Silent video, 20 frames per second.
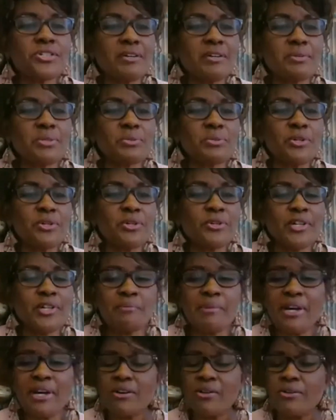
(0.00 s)
I was wondering
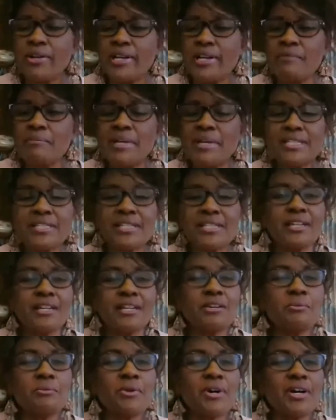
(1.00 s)
about, Graeme. Has
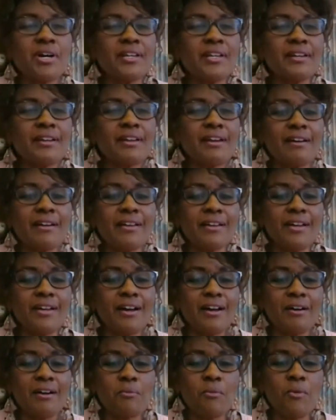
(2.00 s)
anyone,
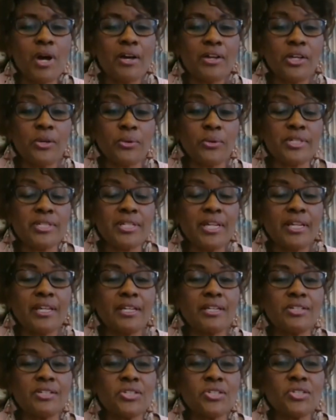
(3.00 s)
while you were
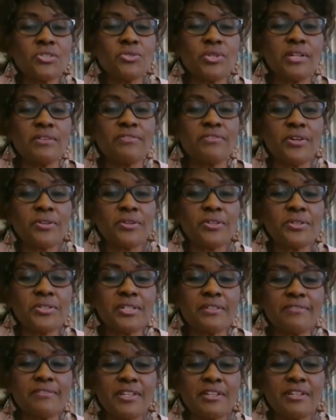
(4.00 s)
taking street photos
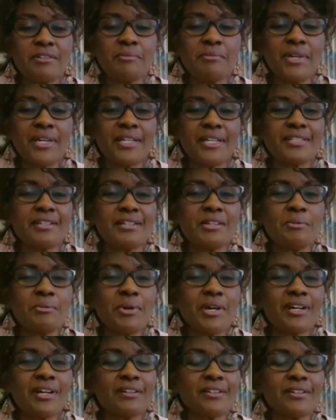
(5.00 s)
of them, has
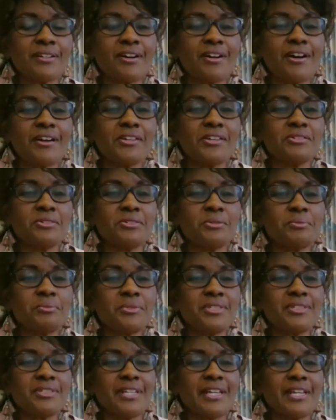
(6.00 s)
anyone caught you
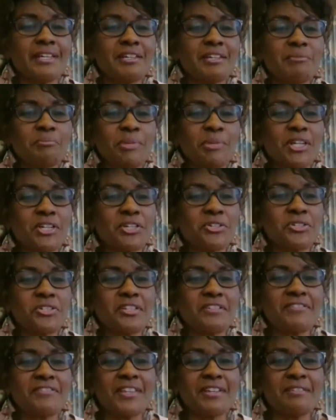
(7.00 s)
taking pictures
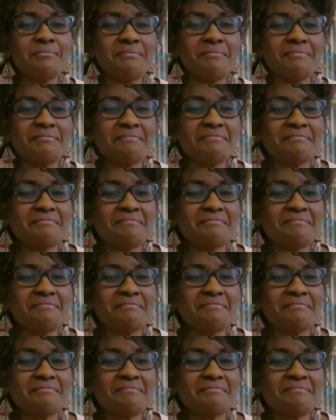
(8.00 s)
of them?